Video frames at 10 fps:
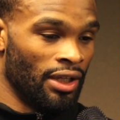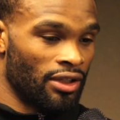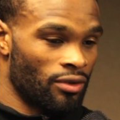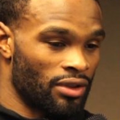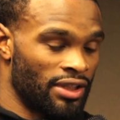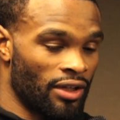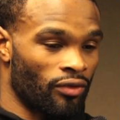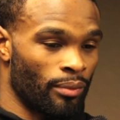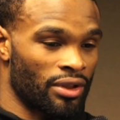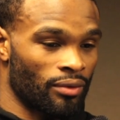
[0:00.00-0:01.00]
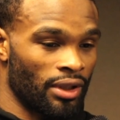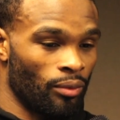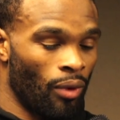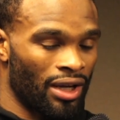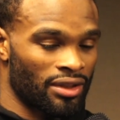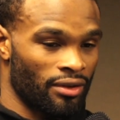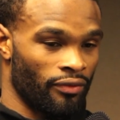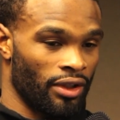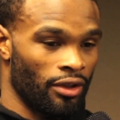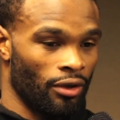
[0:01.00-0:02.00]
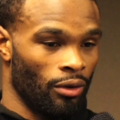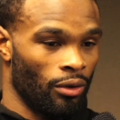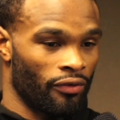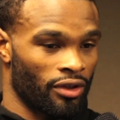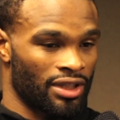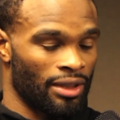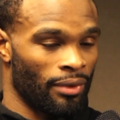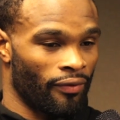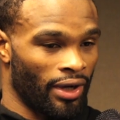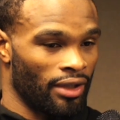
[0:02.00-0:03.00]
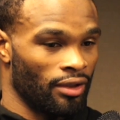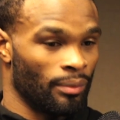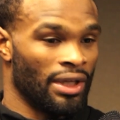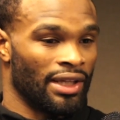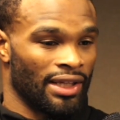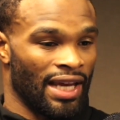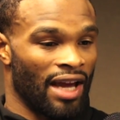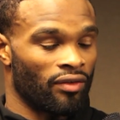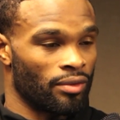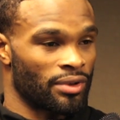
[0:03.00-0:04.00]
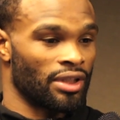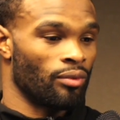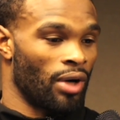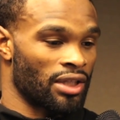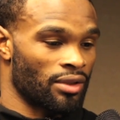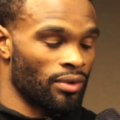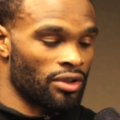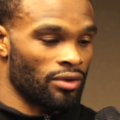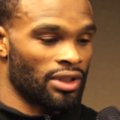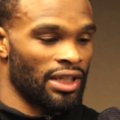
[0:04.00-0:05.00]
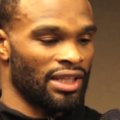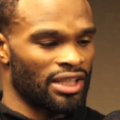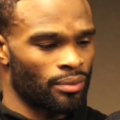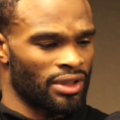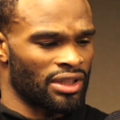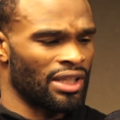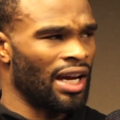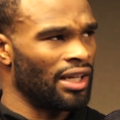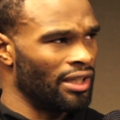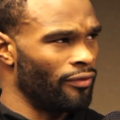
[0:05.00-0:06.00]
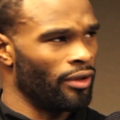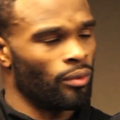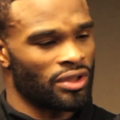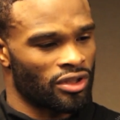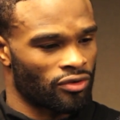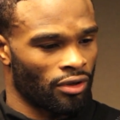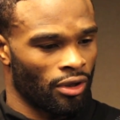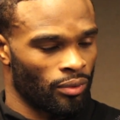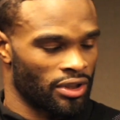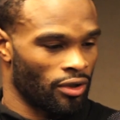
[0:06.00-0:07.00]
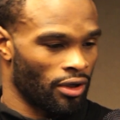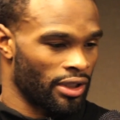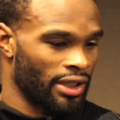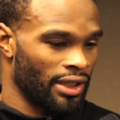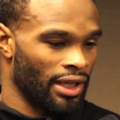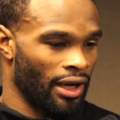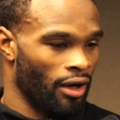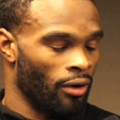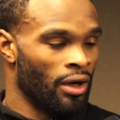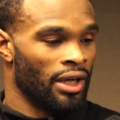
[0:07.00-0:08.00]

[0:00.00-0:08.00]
So it's different between watching a video of your teammate fighting them than having them sit and watch it with you and say, in this position, how did he feel? Was he strong? Was he hard to get down?